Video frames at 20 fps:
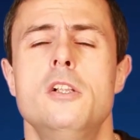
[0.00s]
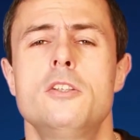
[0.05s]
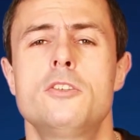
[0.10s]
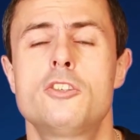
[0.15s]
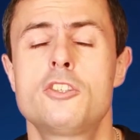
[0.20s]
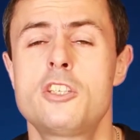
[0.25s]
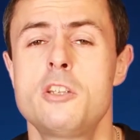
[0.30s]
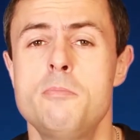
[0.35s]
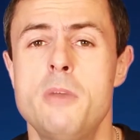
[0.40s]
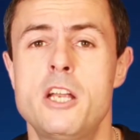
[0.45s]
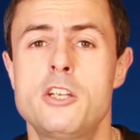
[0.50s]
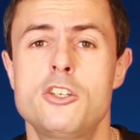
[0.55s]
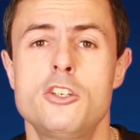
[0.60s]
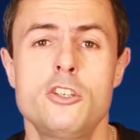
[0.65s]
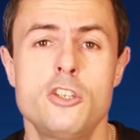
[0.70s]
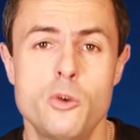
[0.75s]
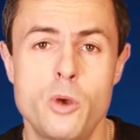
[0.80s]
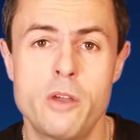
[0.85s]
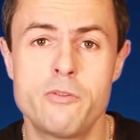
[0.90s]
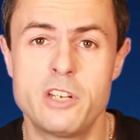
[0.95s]
Just imagine
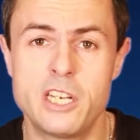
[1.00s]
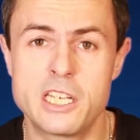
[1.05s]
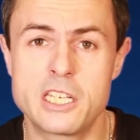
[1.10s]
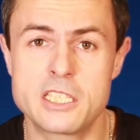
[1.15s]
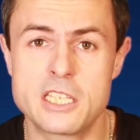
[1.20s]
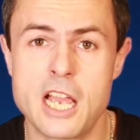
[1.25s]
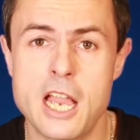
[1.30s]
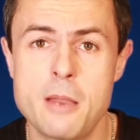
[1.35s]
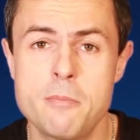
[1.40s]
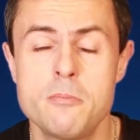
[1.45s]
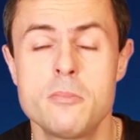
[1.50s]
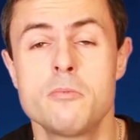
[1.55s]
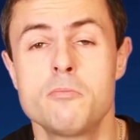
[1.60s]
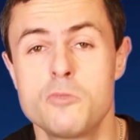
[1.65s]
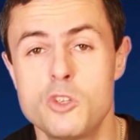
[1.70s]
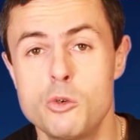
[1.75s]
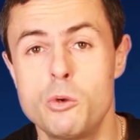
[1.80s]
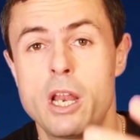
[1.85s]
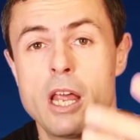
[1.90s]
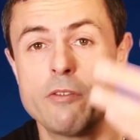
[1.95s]
you have an exam,
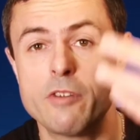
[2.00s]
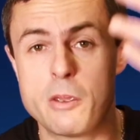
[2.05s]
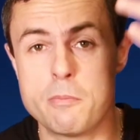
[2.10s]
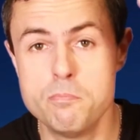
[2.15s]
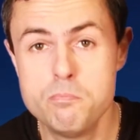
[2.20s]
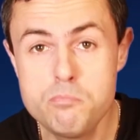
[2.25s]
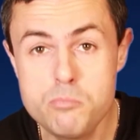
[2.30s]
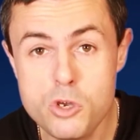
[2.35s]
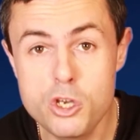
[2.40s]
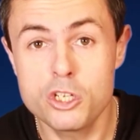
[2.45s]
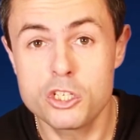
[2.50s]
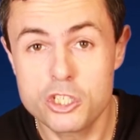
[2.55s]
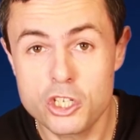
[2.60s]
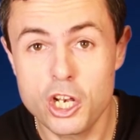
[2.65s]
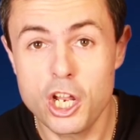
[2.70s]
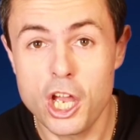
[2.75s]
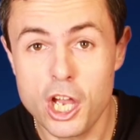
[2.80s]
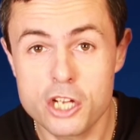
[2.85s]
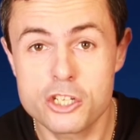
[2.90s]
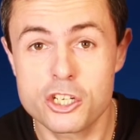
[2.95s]
you will have a much
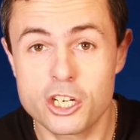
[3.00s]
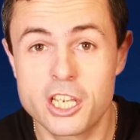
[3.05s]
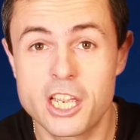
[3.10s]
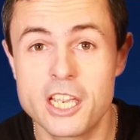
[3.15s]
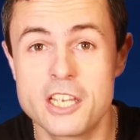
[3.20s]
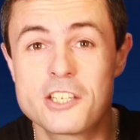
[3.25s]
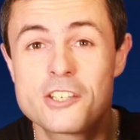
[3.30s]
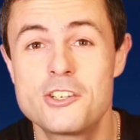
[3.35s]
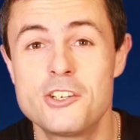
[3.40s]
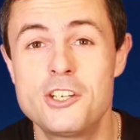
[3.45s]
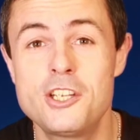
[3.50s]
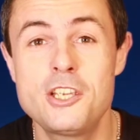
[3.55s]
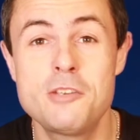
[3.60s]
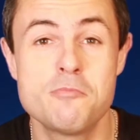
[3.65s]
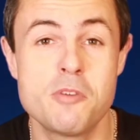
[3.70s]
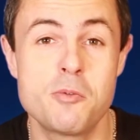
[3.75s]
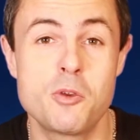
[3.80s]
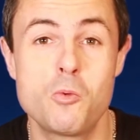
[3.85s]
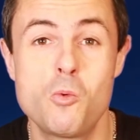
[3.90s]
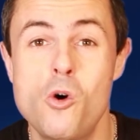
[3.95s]
larger case study,
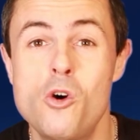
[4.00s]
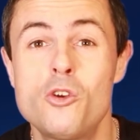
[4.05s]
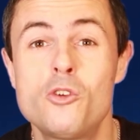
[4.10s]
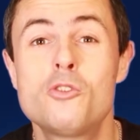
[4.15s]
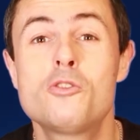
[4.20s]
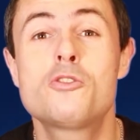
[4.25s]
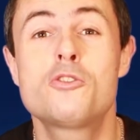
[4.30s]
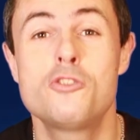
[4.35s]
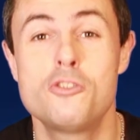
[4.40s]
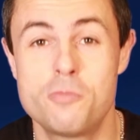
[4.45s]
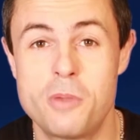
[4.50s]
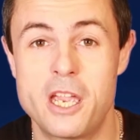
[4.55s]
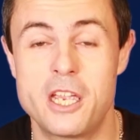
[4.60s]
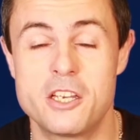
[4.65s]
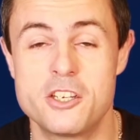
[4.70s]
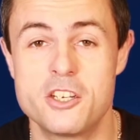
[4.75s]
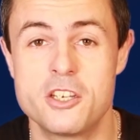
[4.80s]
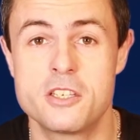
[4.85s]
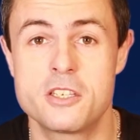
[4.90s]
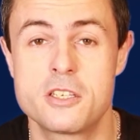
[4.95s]
maybe 1 or 2
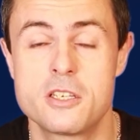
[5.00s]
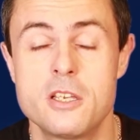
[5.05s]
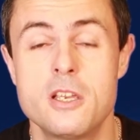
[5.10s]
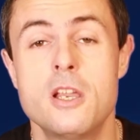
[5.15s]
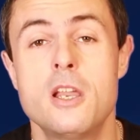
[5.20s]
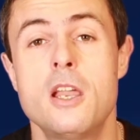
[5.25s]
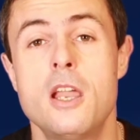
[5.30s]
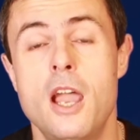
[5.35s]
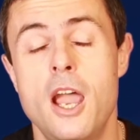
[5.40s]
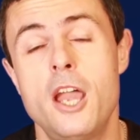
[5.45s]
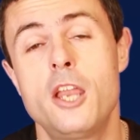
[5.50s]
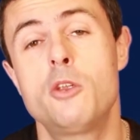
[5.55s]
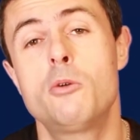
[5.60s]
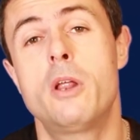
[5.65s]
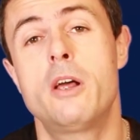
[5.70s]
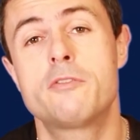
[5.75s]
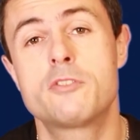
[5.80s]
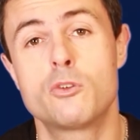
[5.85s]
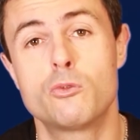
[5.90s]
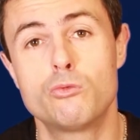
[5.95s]
pages, and you'll
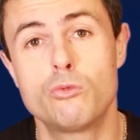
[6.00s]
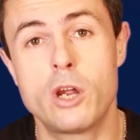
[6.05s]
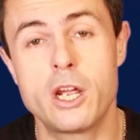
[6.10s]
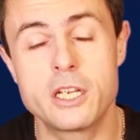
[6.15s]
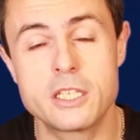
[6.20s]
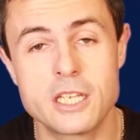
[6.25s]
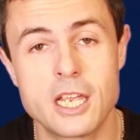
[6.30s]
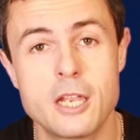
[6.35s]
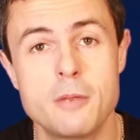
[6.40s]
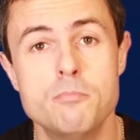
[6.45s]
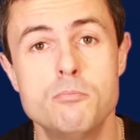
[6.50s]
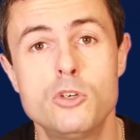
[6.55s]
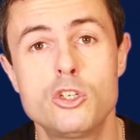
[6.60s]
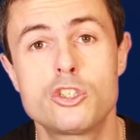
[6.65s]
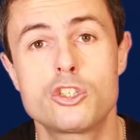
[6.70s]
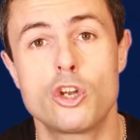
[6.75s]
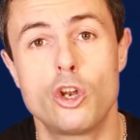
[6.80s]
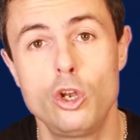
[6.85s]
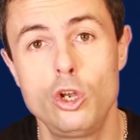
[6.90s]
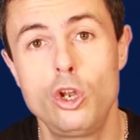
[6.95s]
have to write a
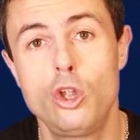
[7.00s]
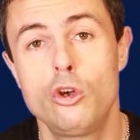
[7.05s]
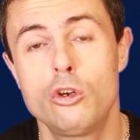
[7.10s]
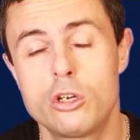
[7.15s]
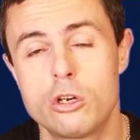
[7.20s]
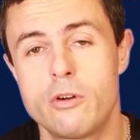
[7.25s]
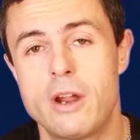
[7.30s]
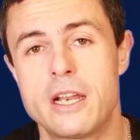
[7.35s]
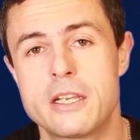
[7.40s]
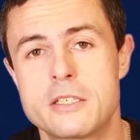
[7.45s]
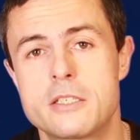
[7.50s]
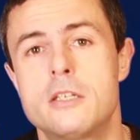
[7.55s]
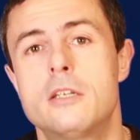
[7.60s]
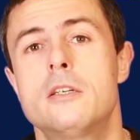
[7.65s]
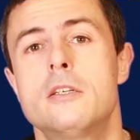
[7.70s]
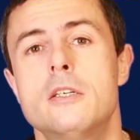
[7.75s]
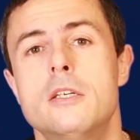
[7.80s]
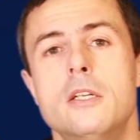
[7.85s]
much longer answer.